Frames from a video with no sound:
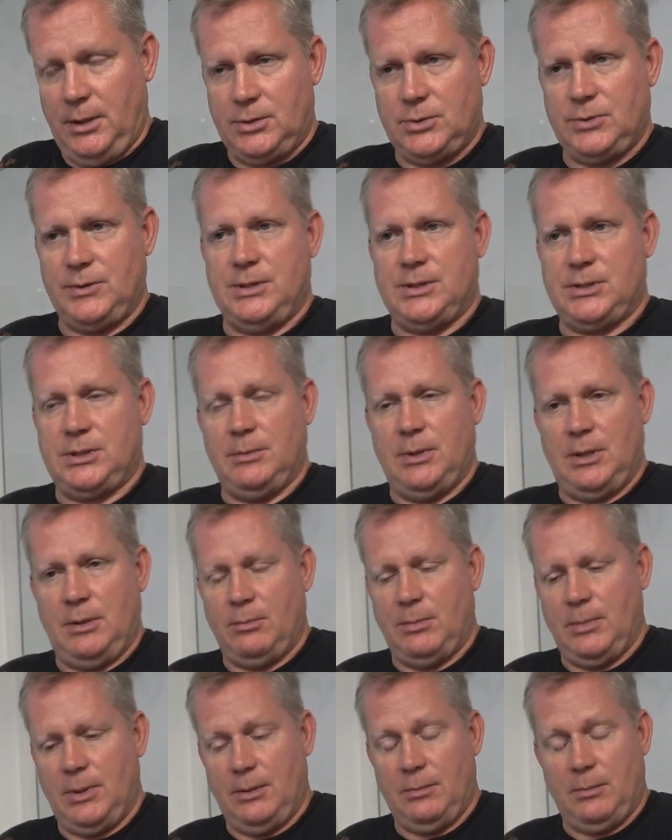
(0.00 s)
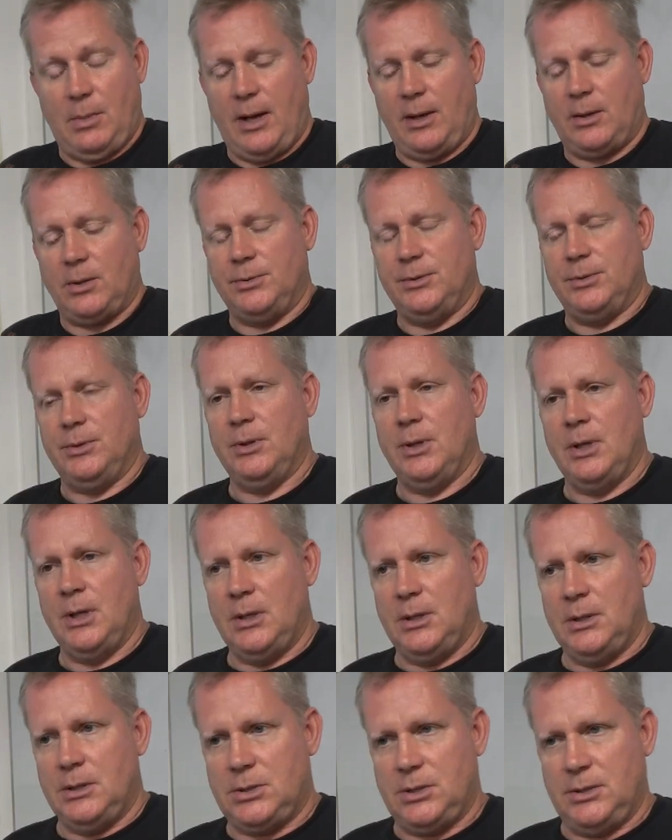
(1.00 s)
Teresa and Michael do,
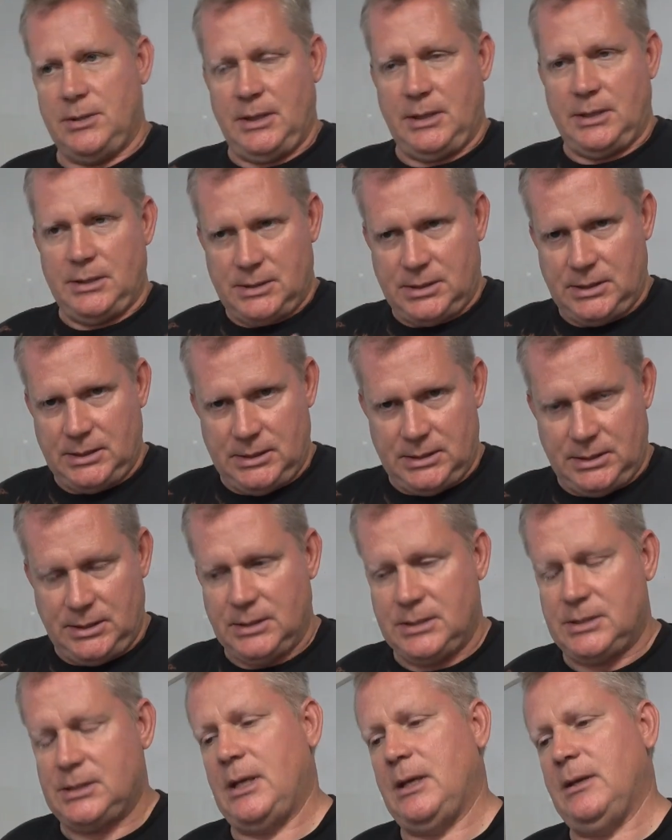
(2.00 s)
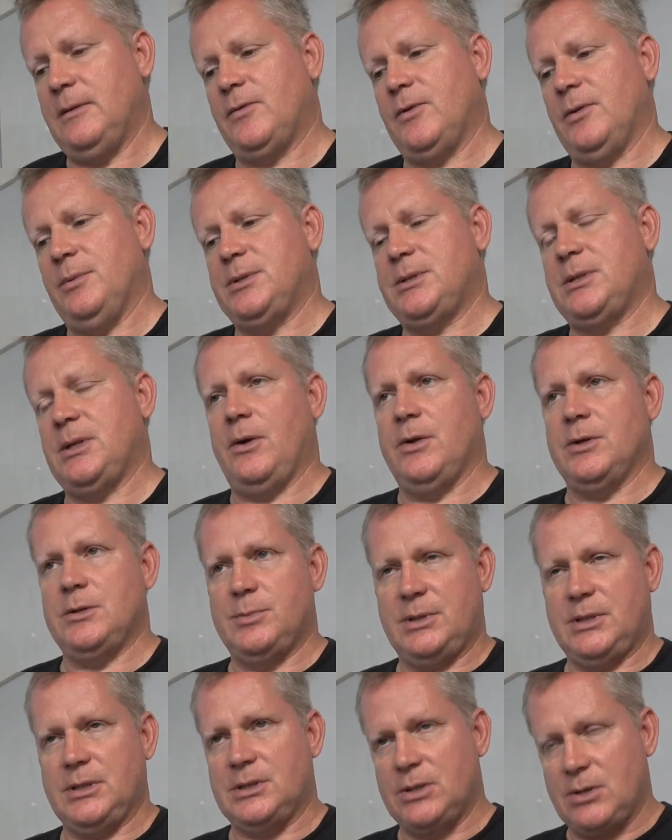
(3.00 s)
so they can seize the estate from themselves.
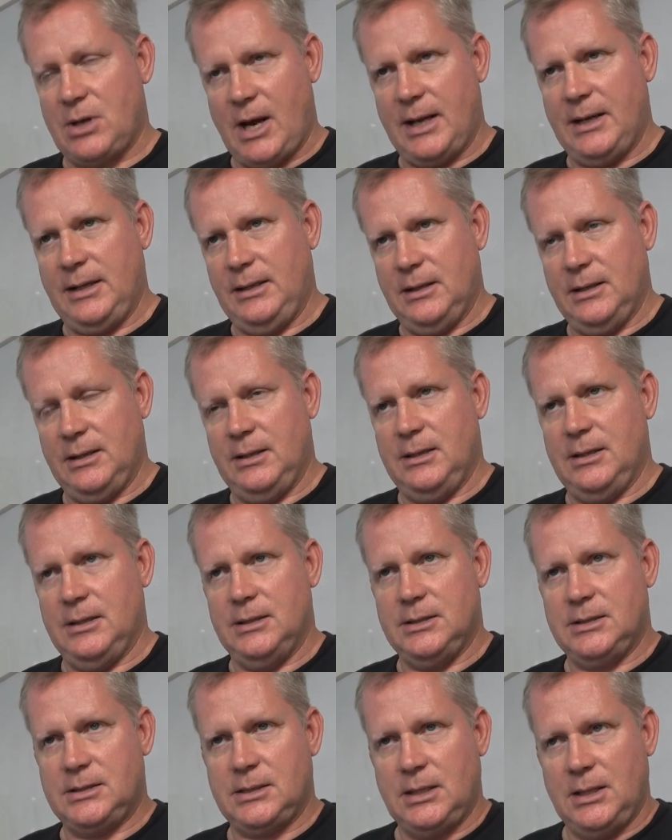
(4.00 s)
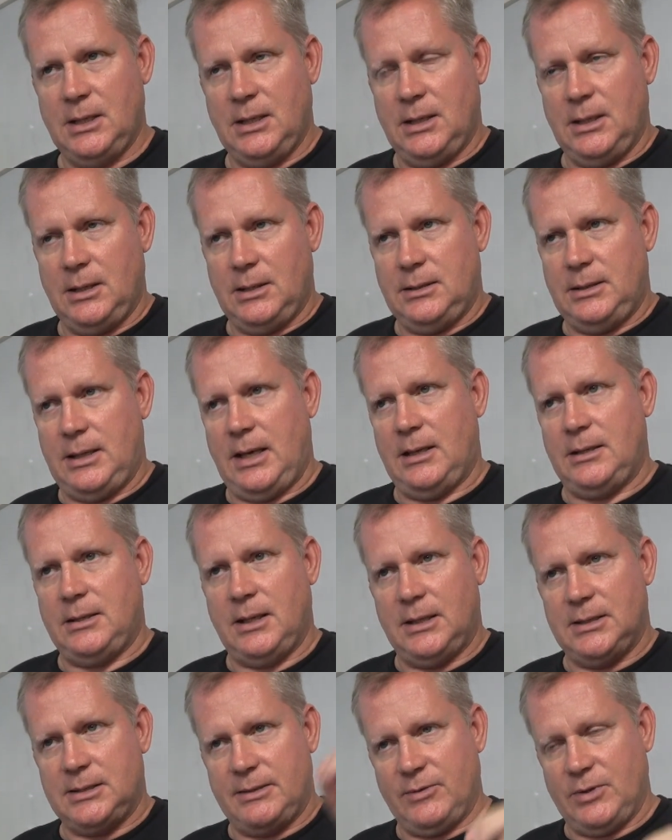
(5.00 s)
Because their idea is, Dad
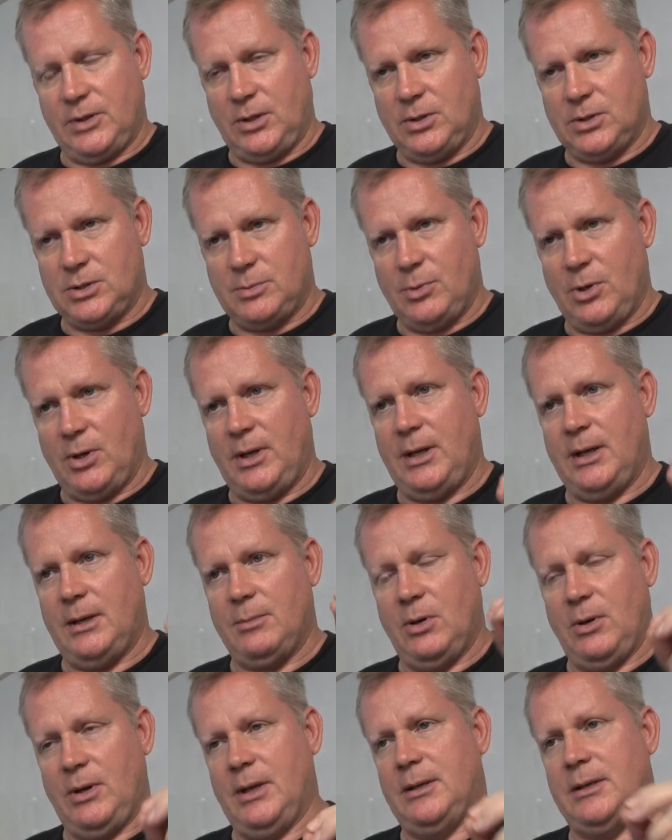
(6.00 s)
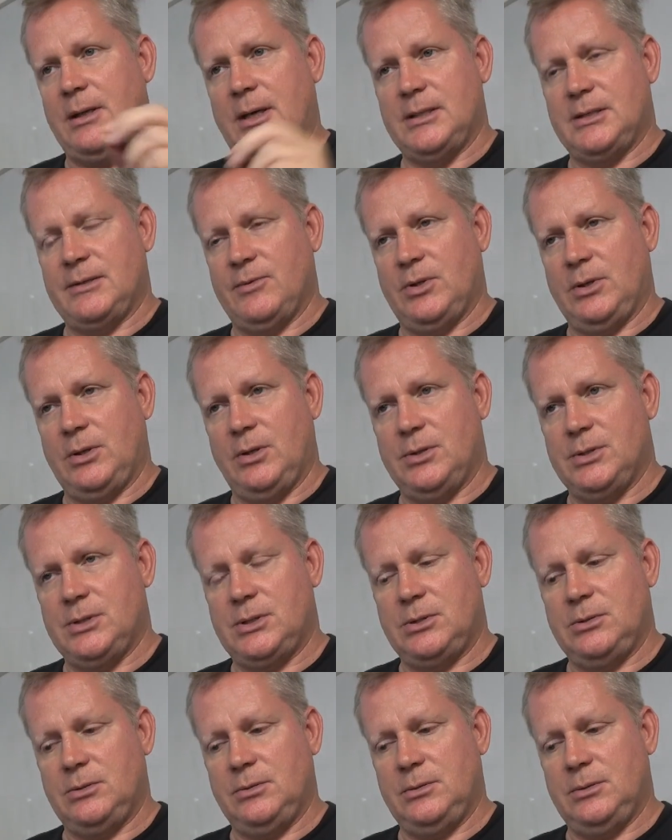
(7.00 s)
dies, everything goes to Marianne. Marianne dies, everything goes
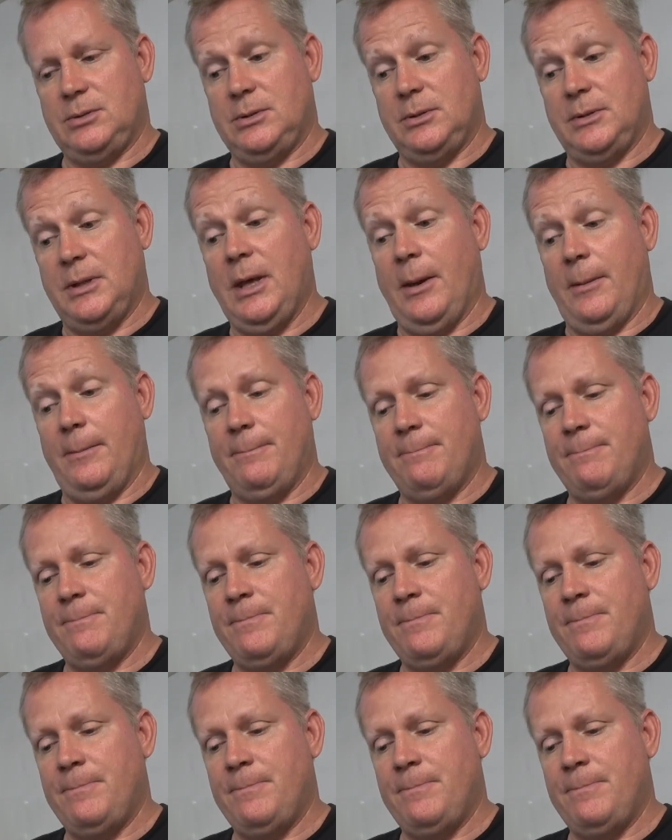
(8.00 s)
to them.